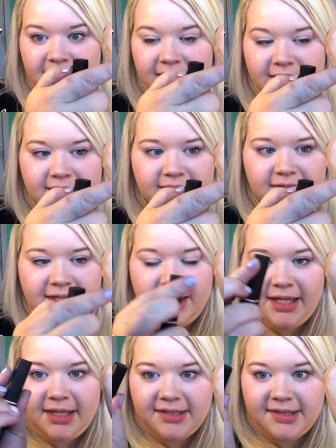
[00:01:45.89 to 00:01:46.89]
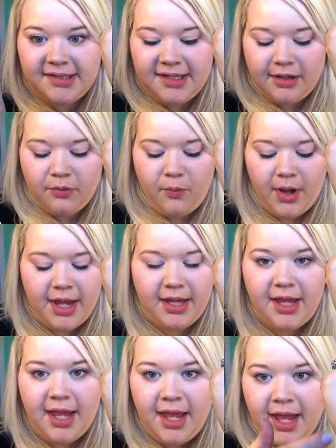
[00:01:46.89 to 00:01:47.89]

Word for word: is the stick one